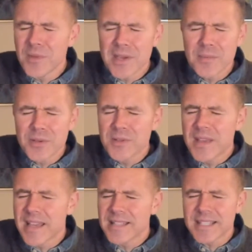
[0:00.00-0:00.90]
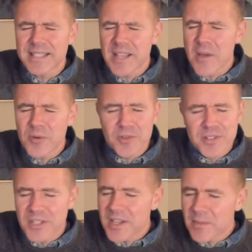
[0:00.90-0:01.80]
remember that summer
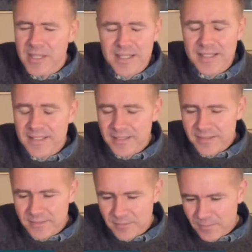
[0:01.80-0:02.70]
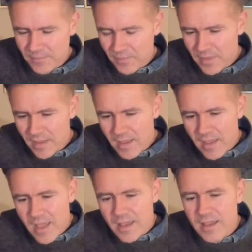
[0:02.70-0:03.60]
in Dublin.
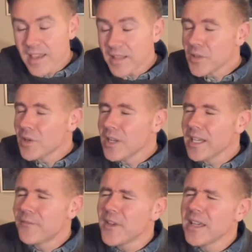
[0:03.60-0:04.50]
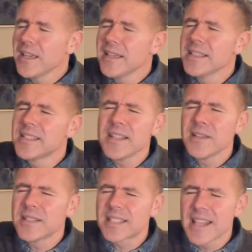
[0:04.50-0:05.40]
And the Liffey's,
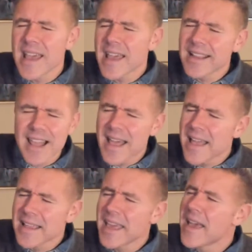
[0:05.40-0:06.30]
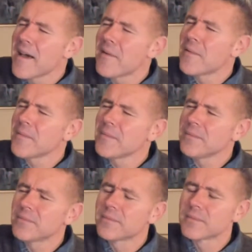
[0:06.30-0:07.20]
it stank like hell.
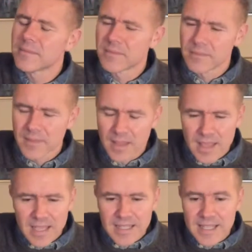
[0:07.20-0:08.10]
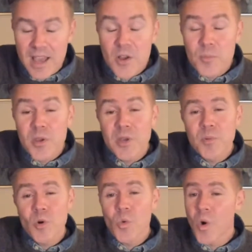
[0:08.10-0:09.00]
the young
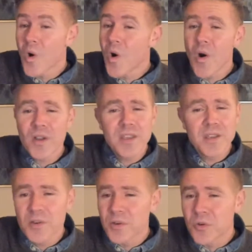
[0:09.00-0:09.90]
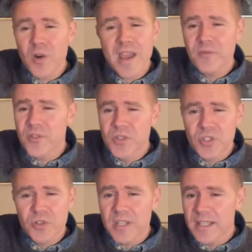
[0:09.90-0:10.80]
people walking on Grafton
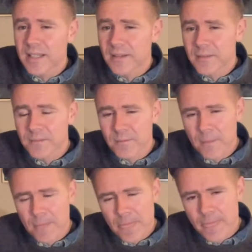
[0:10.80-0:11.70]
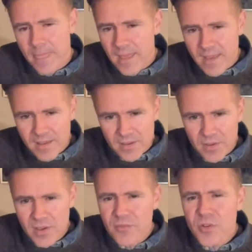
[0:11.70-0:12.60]
Street.
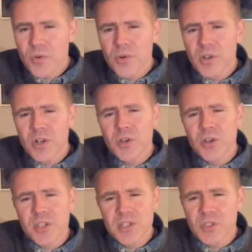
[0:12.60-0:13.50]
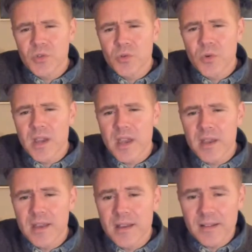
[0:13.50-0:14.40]
Everyone looking so
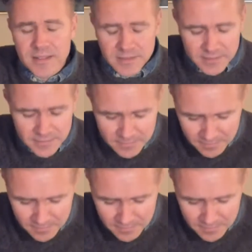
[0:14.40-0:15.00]
well.